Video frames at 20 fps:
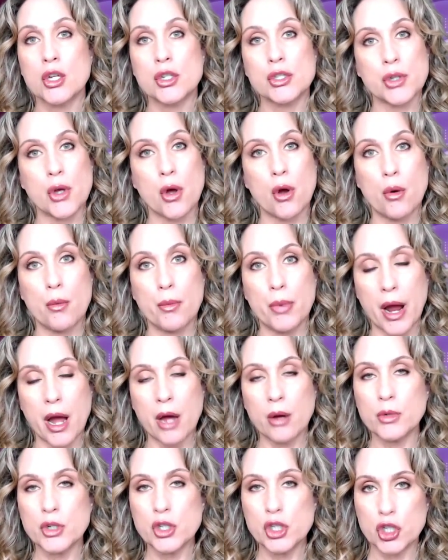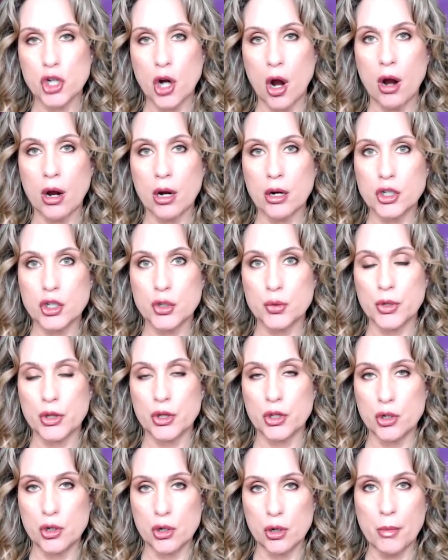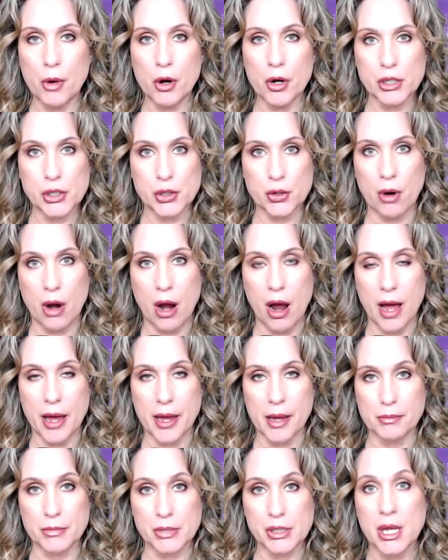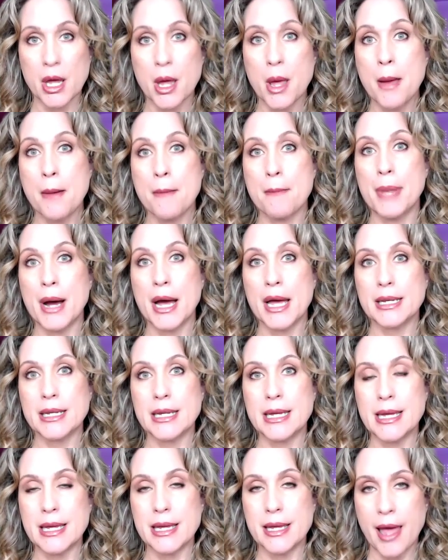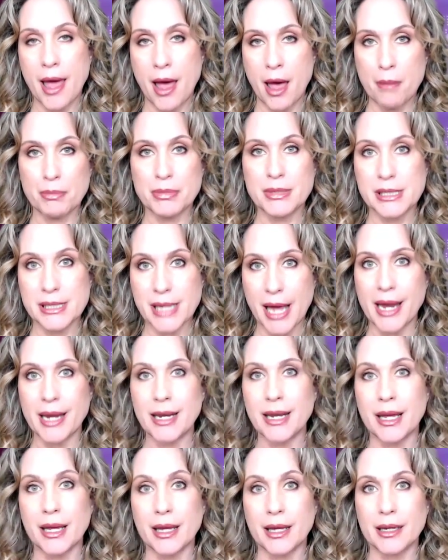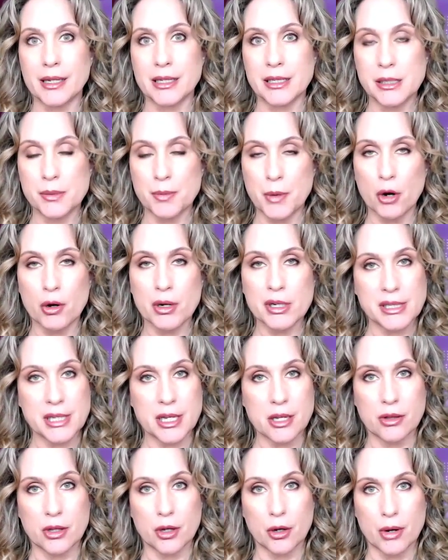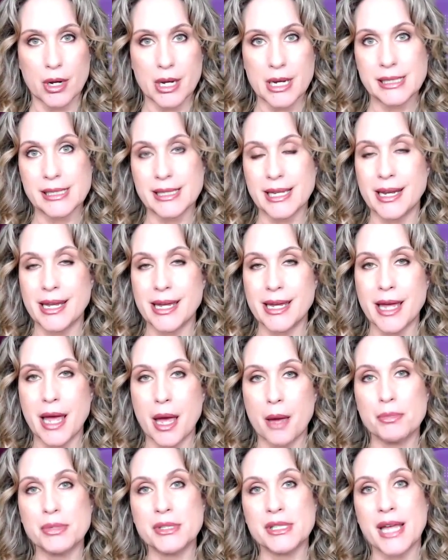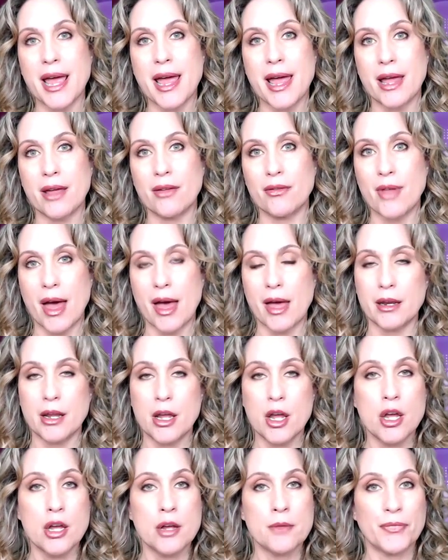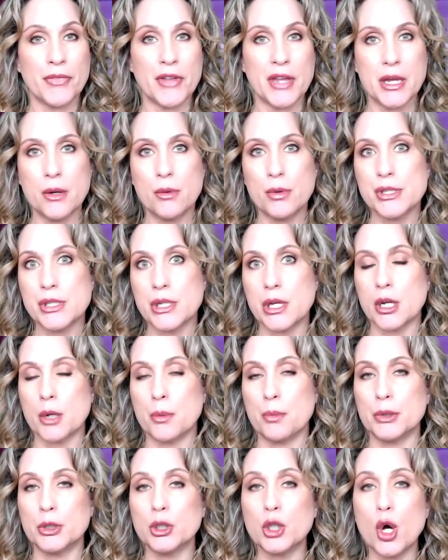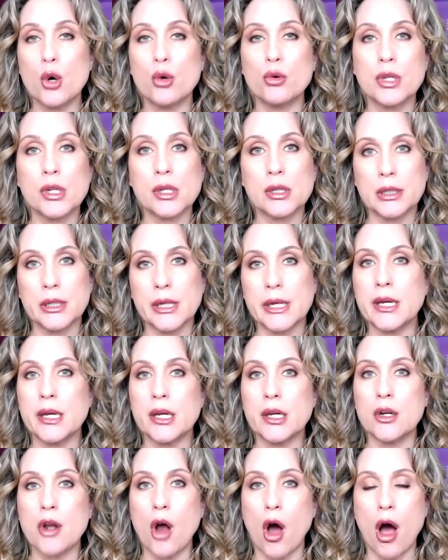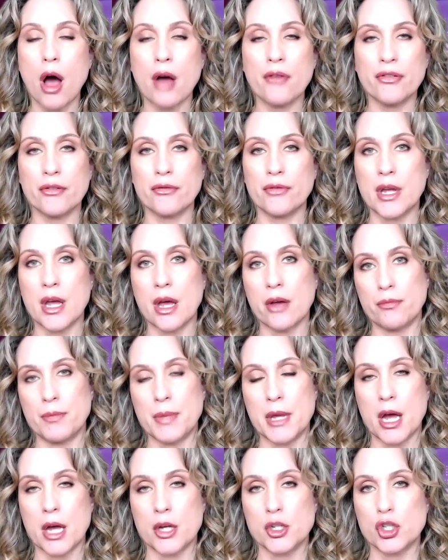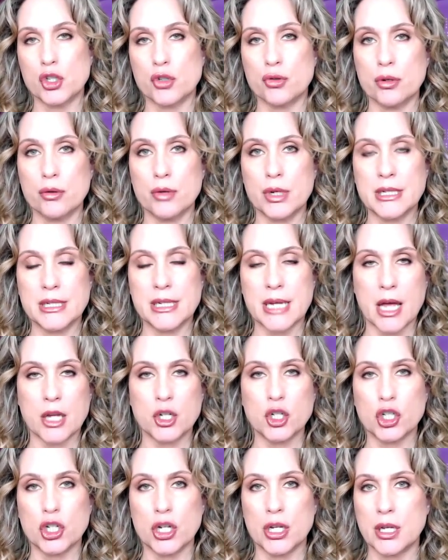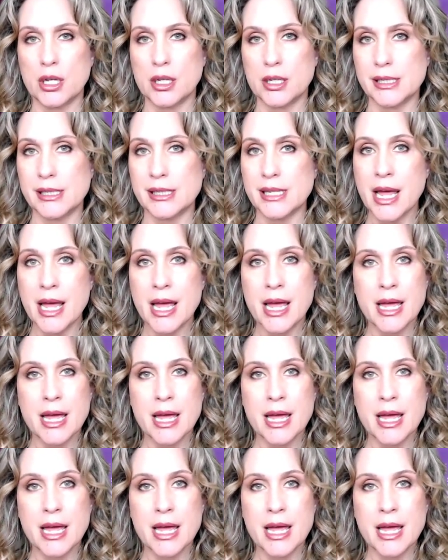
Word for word: So Brown was charged with numerous crimes, but he kept citing conspiracy theories and he kept saying that he was going to blow the lid off of the FBI's true intentions.